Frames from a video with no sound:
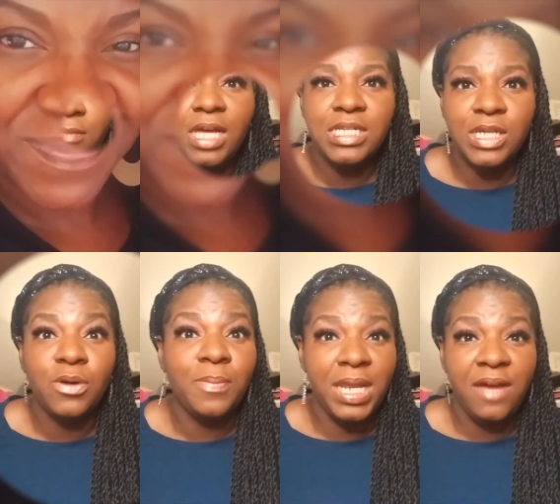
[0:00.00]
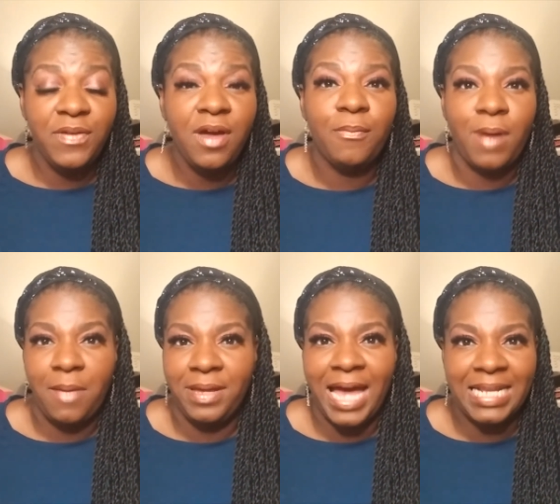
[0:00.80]
So many of you have probably
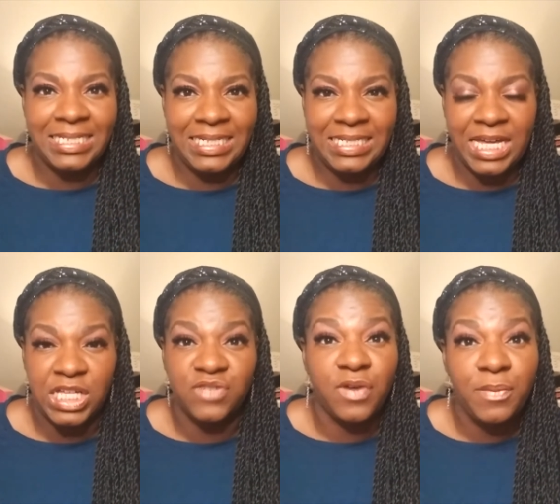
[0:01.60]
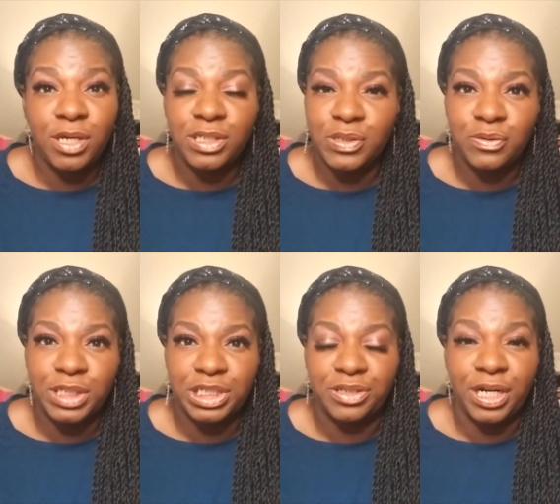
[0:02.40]
gotten details from your school
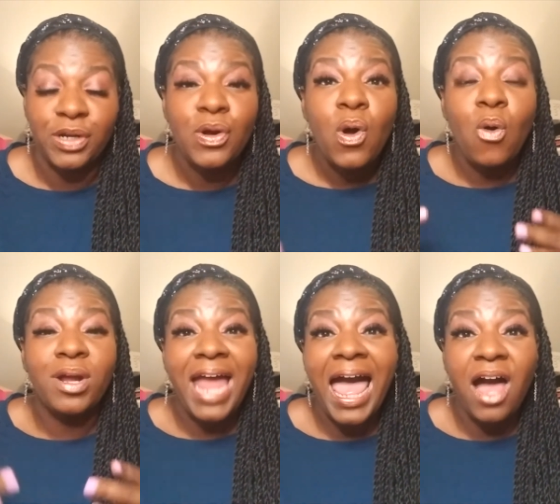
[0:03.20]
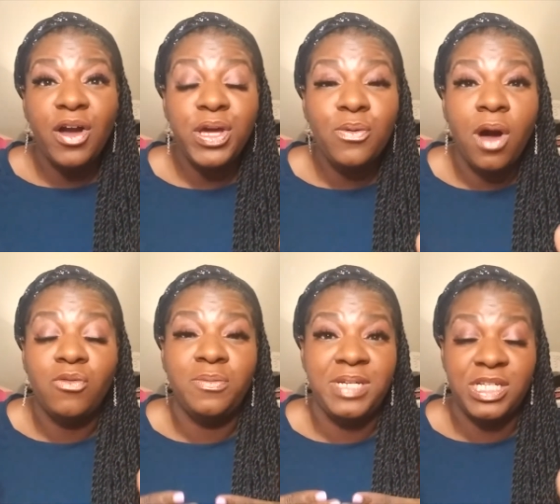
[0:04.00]
district on how you all will
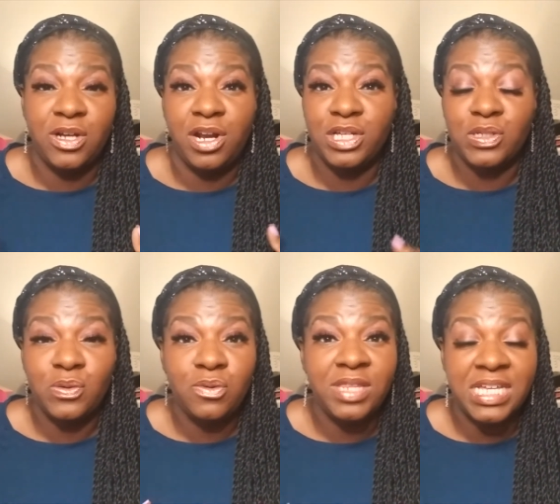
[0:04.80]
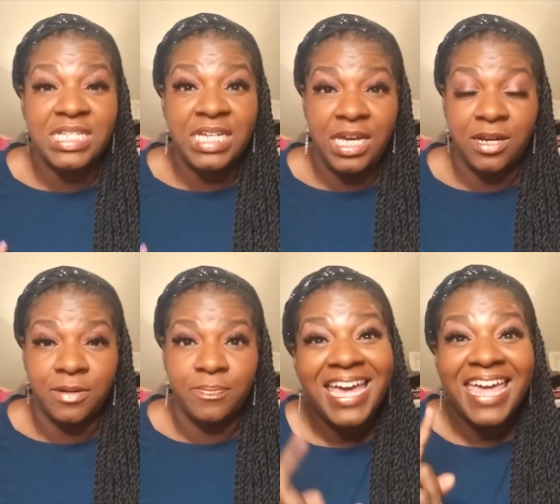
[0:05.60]
be starting school this year.
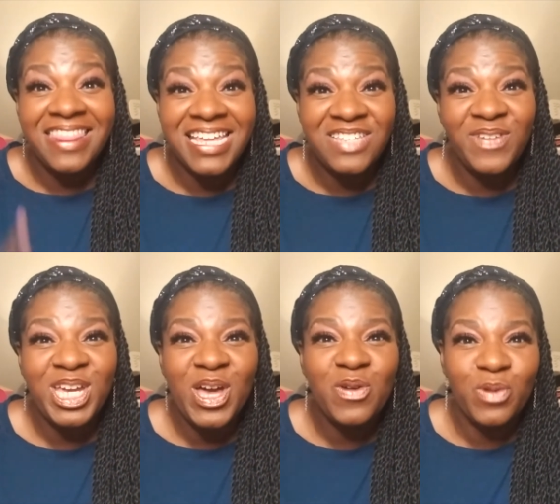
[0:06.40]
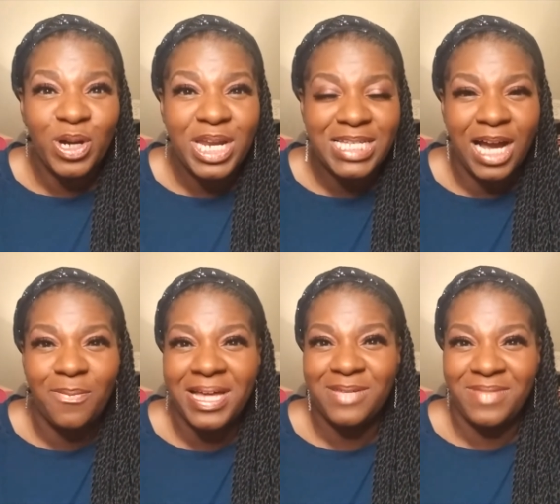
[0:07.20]
In this video, we're going to talk
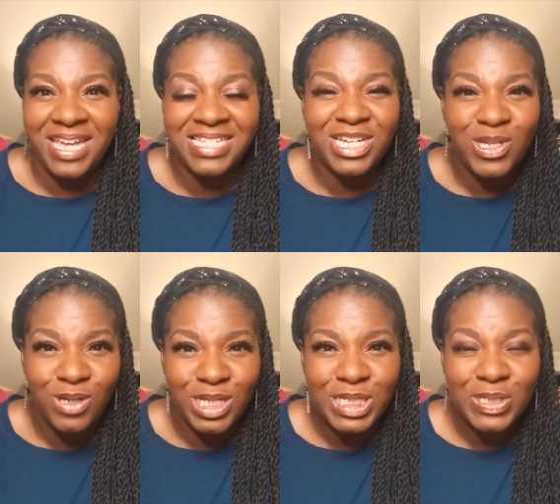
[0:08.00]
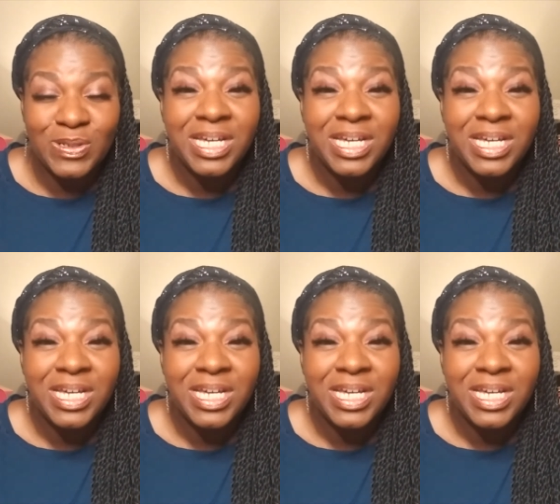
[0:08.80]
about some things that you can do